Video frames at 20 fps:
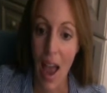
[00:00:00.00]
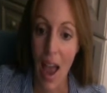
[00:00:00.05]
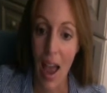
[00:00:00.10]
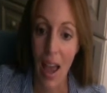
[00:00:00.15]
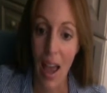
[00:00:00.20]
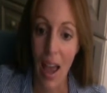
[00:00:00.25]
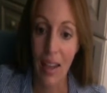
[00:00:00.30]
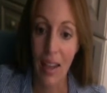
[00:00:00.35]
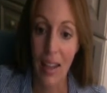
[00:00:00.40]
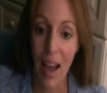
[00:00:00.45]

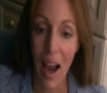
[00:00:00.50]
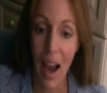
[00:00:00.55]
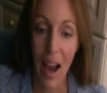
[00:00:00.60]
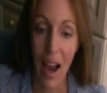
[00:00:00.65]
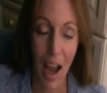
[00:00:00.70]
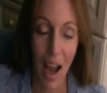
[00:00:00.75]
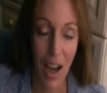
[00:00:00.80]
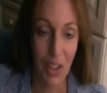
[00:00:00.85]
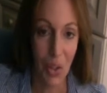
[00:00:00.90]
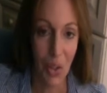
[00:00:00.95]
And
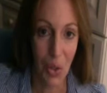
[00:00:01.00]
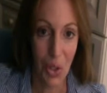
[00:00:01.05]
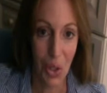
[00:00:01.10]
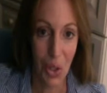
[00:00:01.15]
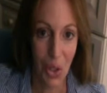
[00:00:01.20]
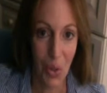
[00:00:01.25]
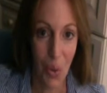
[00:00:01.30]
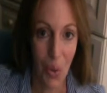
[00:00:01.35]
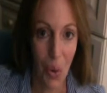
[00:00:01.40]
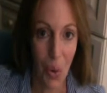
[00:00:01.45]
I know you
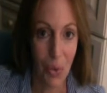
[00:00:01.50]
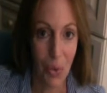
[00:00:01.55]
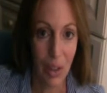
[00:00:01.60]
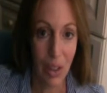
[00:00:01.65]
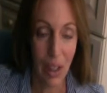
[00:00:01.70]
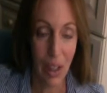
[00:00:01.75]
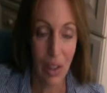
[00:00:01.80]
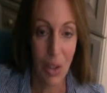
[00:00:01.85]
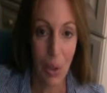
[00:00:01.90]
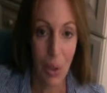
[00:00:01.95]
can all
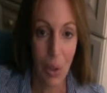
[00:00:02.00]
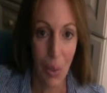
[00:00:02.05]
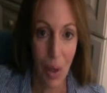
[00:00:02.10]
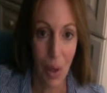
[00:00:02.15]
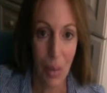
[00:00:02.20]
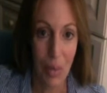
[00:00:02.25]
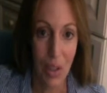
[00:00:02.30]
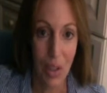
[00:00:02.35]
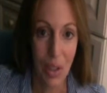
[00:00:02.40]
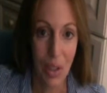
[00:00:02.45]
relate to what
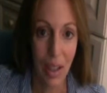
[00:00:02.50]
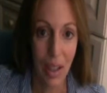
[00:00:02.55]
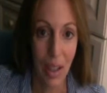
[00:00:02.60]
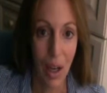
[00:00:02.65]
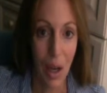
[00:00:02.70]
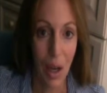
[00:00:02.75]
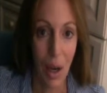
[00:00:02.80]
I'm saying.